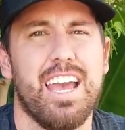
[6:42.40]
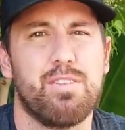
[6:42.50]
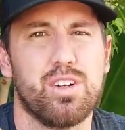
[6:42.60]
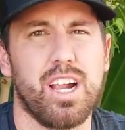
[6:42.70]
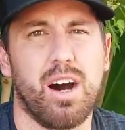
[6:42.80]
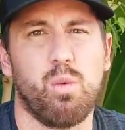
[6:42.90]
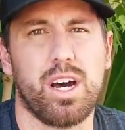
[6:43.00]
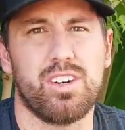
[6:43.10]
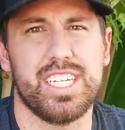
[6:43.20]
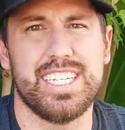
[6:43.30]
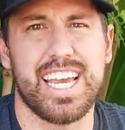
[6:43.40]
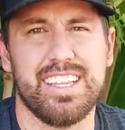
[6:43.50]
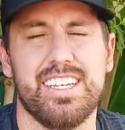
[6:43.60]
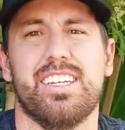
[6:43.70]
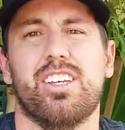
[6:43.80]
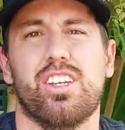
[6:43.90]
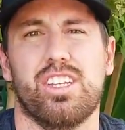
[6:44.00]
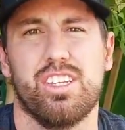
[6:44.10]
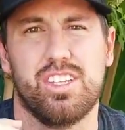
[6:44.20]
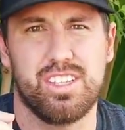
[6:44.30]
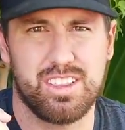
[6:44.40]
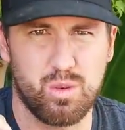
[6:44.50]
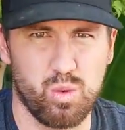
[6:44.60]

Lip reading: If you're not watering daily, the